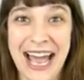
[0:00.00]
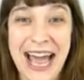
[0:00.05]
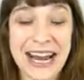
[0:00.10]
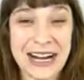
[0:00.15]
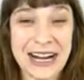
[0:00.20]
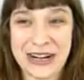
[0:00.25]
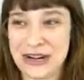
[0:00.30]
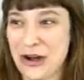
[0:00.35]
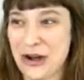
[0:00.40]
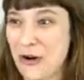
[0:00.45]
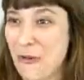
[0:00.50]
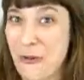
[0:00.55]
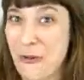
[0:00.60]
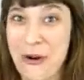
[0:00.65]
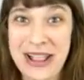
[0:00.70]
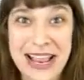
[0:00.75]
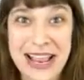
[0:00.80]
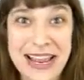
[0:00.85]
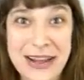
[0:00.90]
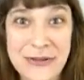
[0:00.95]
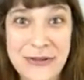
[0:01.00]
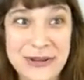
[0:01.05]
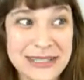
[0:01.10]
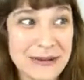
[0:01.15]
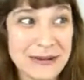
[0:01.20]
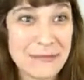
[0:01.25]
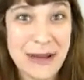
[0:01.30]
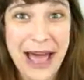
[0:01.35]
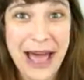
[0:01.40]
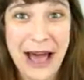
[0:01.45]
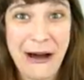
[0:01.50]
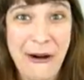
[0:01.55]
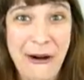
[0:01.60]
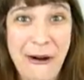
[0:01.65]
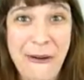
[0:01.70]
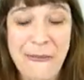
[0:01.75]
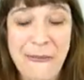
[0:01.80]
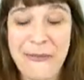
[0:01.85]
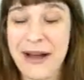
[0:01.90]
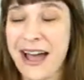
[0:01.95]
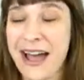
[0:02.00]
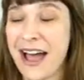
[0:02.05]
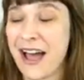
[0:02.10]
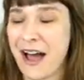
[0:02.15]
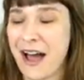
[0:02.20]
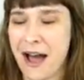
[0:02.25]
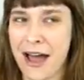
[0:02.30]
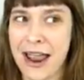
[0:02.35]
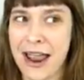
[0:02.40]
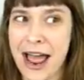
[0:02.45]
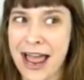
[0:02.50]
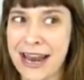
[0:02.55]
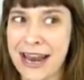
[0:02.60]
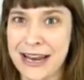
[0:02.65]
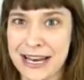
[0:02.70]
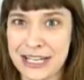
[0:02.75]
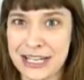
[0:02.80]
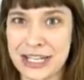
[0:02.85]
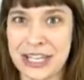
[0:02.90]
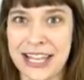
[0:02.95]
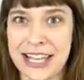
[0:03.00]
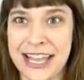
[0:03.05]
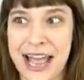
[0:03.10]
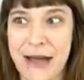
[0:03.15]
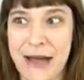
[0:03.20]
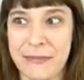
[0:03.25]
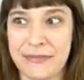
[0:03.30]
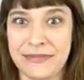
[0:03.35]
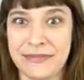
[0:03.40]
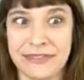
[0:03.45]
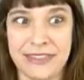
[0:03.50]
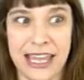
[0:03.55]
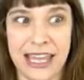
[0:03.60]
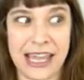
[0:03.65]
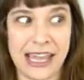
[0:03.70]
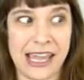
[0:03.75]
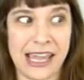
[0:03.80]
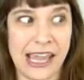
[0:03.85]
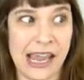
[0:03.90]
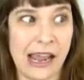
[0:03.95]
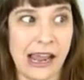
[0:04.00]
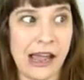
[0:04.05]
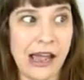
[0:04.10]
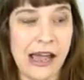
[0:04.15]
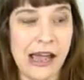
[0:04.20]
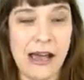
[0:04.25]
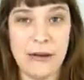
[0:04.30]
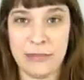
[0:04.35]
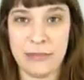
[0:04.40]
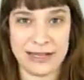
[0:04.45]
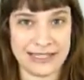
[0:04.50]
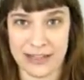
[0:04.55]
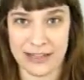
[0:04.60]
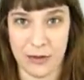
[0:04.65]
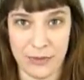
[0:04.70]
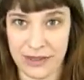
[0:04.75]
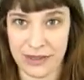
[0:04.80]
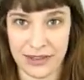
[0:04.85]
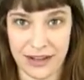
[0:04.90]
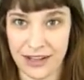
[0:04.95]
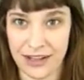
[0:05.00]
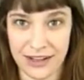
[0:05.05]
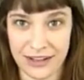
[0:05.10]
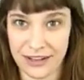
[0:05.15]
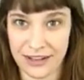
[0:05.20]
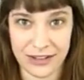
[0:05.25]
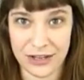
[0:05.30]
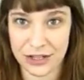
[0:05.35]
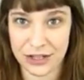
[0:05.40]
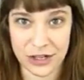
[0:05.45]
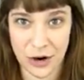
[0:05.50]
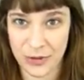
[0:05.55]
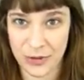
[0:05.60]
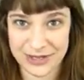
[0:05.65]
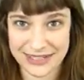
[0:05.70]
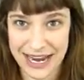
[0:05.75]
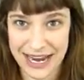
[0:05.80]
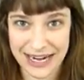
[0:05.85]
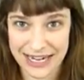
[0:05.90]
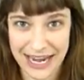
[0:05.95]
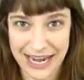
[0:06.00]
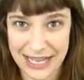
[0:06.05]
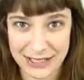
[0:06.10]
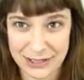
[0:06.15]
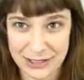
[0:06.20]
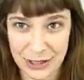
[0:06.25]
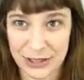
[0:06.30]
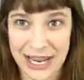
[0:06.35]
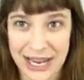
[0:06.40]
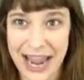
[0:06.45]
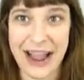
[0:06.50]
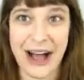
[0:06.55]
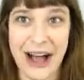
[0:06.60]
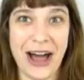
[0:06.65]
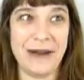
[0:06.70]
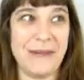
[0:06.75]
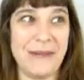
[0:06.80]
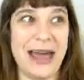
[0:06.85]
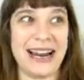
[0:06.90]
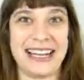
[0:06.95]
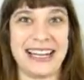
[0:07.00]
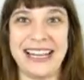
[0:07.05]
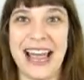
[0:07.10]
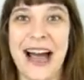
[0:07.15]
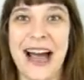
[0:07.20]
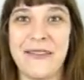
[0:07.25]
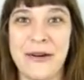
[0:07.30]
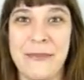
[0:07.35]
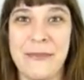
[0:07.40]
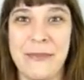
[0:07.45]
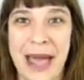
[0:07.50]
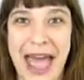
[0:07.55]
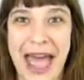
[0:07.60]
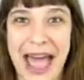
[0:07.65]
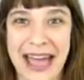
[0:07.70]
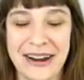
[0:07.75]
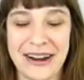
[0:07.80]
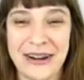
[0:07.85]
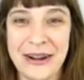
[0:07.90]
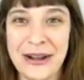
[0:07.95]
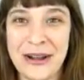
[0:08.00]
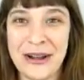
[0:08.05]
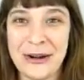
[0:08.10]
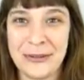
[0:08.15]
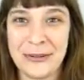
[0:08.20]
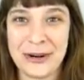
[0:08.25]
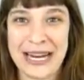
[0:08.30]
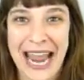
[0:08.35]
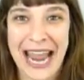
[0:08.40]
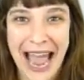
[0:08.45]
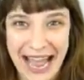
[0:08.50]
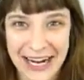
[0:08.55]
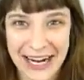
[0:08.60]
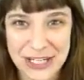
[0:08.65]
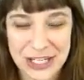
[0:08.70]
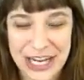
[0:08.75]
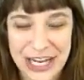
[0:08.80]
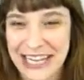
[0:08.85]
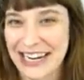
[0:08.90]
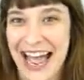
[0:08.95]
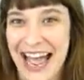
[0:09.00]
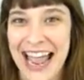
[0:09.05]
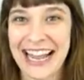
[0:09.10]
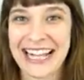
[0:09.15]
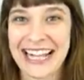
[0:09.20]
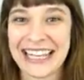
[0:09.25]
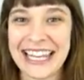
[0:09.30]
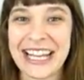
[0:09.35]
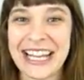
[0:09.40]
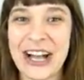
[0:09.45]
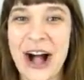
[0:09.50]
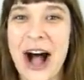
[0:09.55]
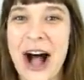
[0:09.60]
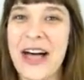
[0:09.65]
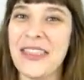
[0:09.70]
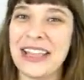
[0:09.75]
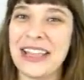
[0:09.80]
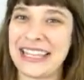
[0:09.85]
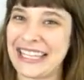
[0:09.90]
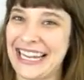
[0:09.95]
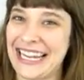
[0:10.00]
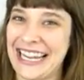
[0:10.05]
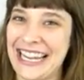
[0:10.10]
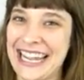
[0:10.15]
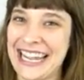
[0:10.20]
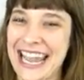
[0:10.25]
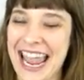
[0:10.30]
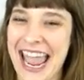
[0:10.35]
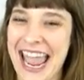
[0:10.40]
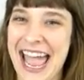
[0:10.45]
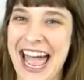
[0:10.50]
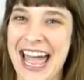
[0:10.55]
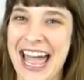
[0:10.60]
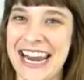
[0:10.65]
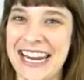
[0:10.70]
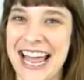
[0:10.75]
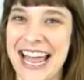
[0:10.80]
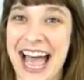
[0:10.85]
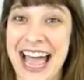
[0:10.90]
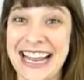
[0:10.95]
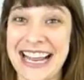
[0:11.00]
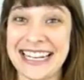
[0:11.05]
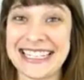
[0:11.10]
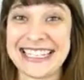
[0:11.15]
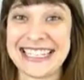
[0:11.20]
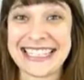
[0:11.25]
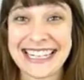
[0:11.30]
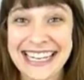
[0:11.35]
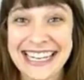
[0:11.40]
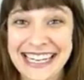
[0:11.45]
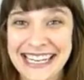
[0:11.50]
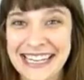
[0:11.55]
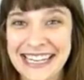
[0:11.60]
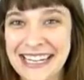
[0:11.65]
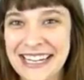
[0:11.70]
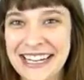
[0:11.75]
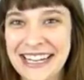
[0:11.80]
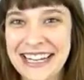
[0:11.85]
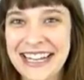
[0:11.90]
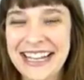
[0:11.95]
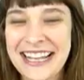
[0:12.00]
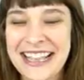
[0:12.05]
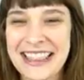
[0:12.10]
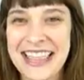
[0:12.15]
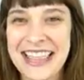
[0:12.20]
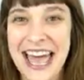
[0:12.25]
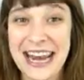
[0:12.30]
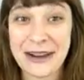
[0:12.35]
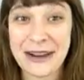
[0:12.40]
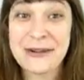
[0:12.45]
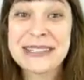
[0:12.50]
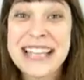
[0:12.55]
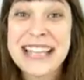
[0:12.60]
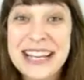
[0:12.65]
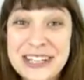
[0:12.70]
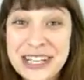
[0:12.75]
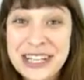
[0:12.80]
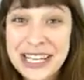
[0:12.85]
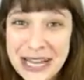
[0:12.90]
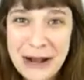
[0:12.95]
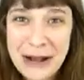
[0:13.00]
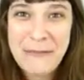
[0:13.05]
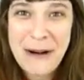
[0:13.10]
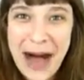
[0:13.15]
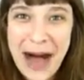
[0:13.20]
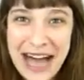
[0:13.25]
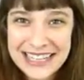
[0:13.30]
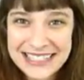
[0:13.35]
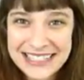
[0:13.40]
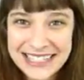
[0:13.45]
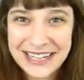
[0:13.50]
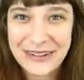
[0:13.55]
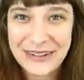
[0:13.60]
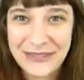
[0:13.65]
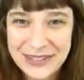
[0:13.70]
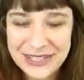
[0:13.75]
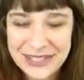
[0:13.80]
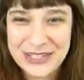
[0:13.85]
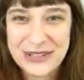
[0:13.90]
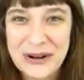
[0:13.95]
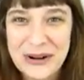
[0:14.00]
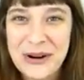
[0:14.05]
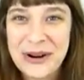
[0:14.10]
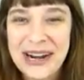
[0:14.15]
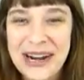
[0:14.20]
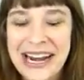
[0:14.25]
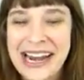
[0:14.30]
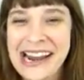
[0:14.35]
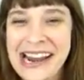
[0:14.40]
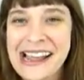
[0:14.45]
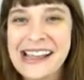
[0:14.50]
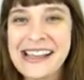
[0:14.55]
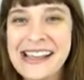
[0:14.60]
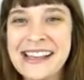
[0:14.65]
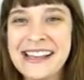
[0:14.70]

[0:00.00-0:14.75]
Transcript: I didn't know what it was about, but initially I'm thinking, please tell me that the show is not canceled. I automatically have a bad reaction. I click on the link and I see that it was actually a positive story.